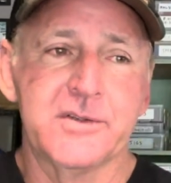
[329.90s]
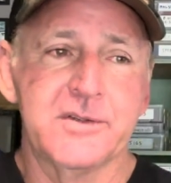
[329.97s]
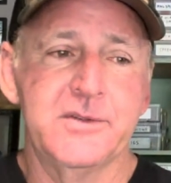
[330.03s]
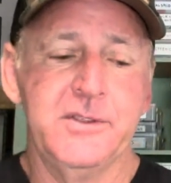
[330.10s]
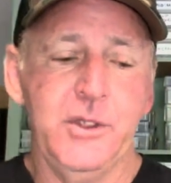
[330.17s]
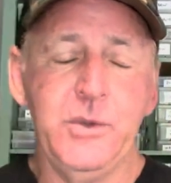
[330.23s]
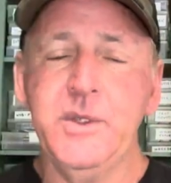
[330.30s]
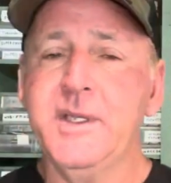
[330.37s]

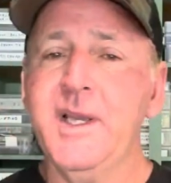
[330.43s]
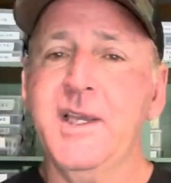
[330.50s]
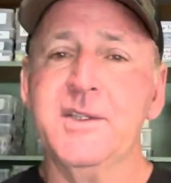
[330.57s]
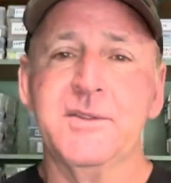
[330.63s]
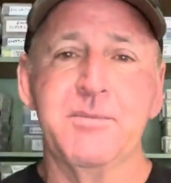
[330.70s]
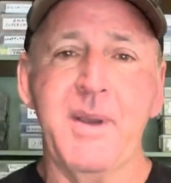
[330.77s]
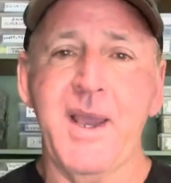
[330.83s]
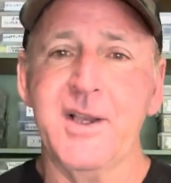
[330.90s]
You can
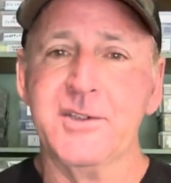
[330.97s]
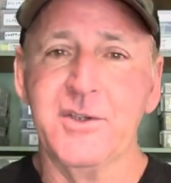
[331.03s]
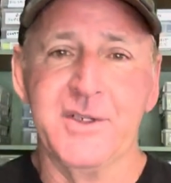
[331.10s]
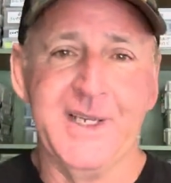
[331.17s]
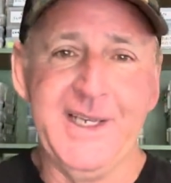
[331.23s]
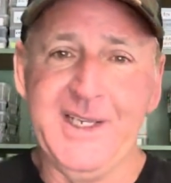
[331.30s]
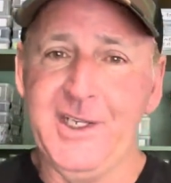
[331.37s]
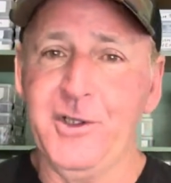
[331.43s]
catch bass
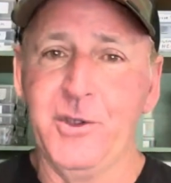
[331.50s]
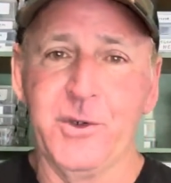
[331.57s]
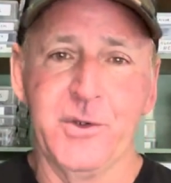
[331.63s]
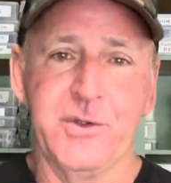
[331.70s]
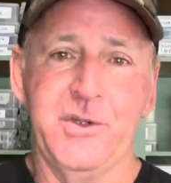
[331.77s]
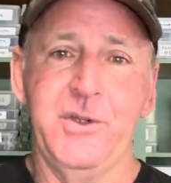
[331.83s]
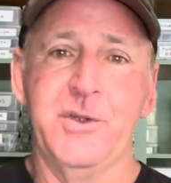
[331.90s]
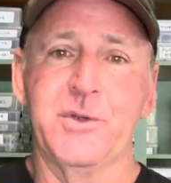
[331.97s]
on any
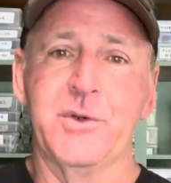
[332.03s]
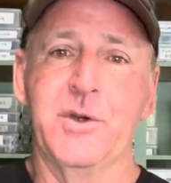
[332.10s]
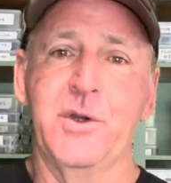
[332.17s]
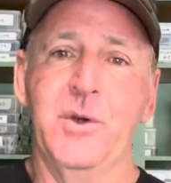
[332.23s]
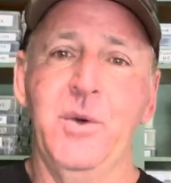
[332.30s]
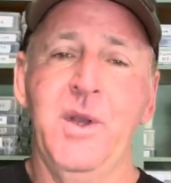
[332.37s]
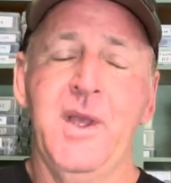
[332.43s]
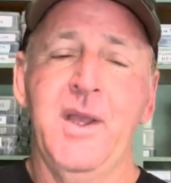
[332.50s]
lure that you
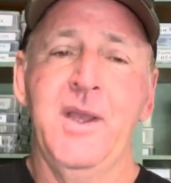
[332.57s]
throw.